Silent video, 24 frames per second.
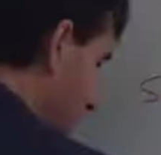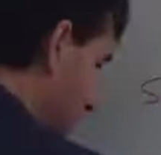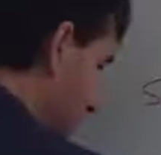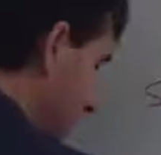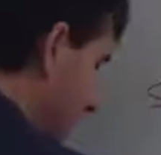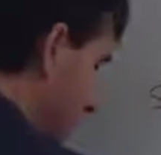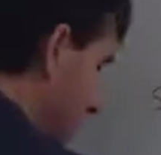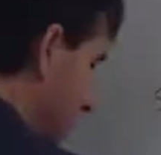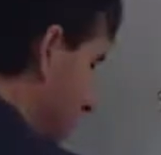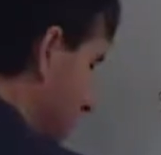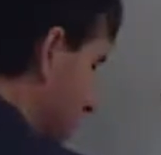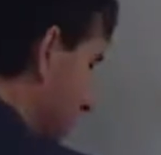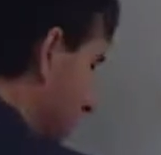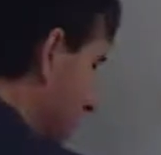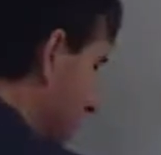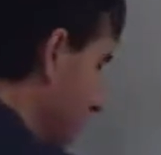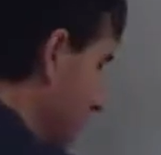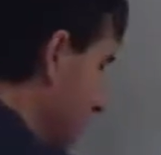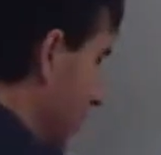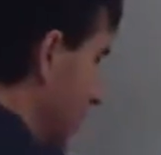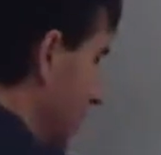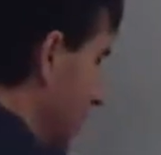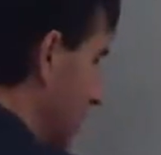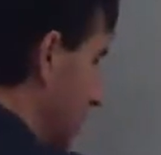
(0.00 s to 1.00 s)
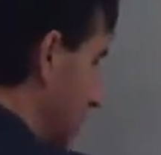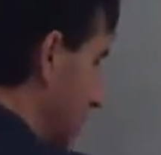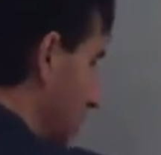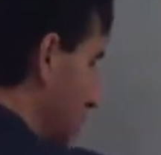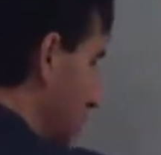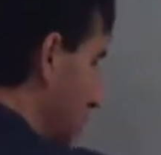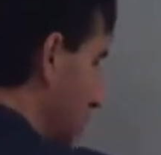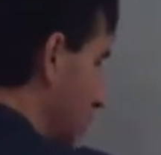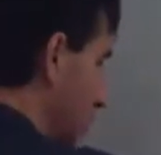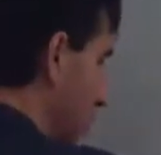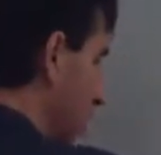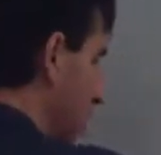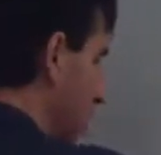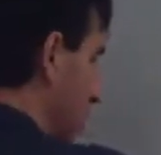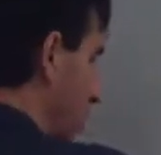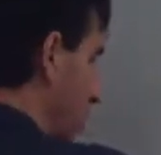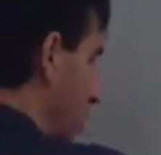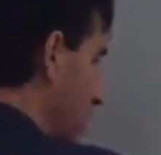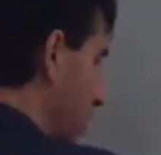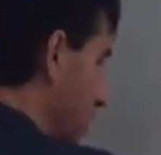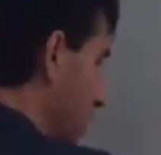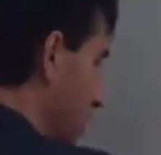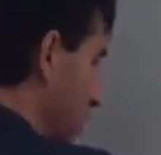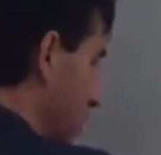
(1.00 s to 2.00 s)
the sequence is
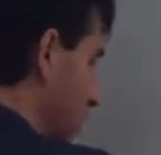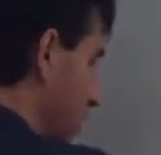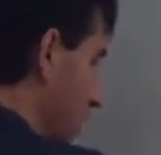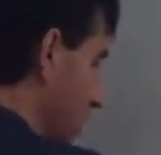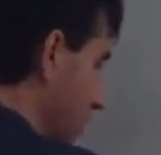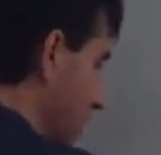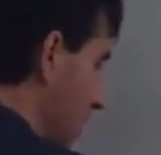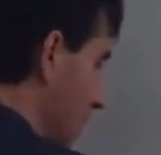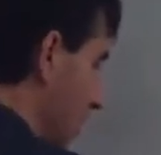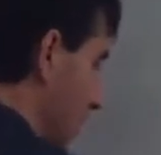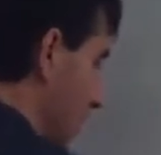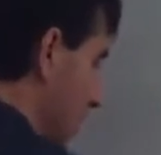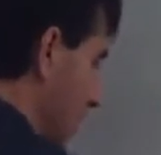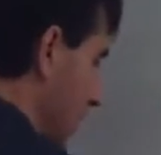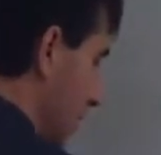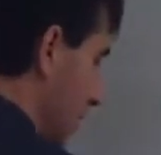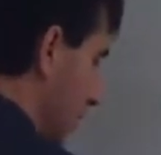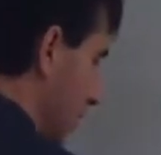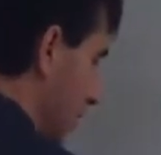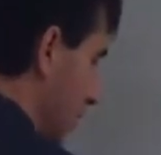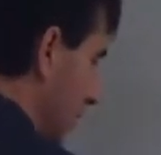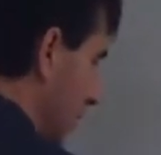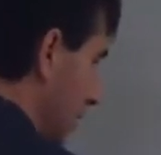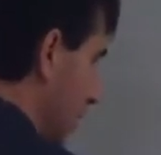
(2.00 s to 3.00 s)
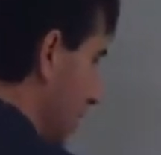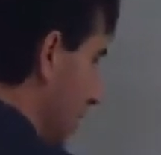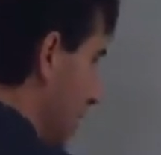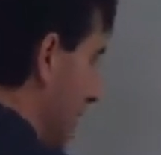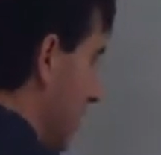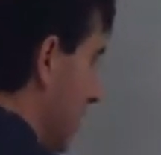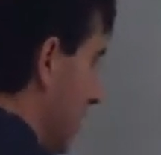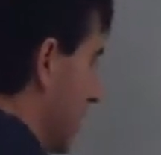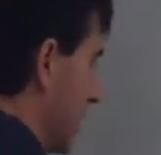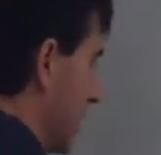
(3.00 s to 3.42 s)
2468. The